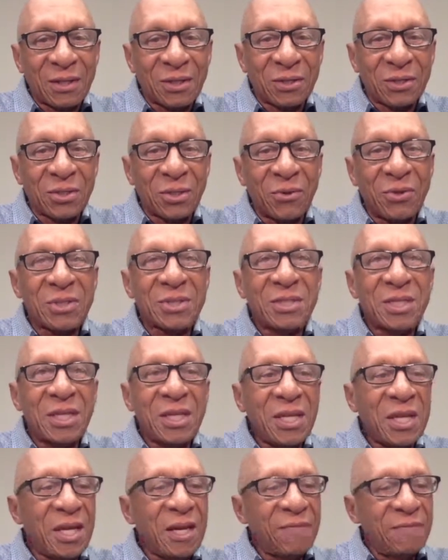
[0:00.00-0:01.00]
So it's
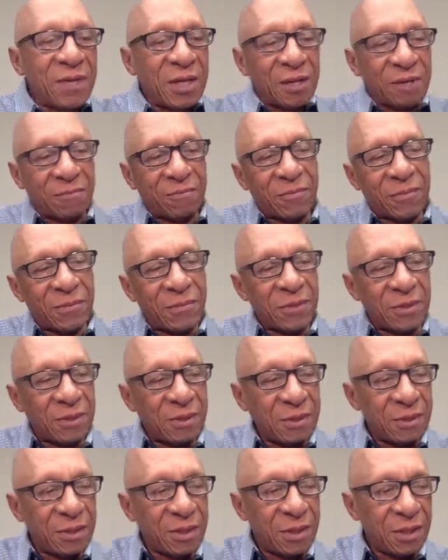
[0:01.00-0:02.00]
the evening,
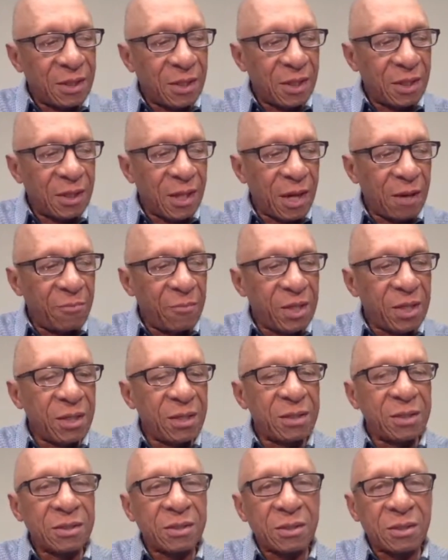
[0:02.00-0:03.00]
and that
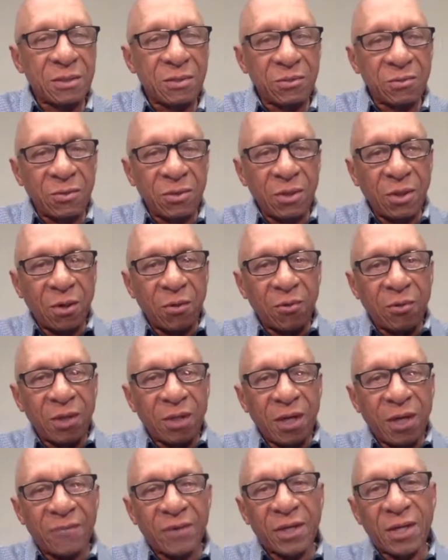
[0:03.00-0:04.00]
means, we can
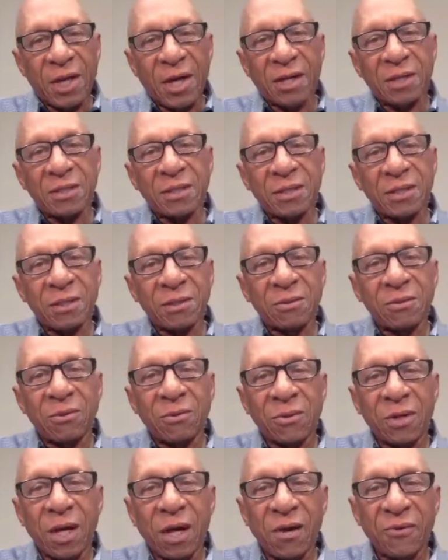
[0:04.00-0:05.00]
have a cocktail,
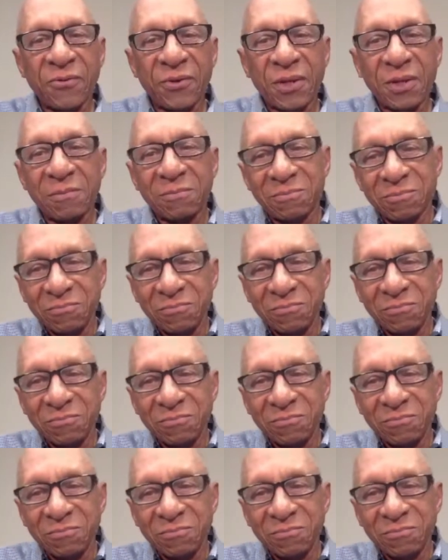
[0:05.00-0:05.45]
no coffee.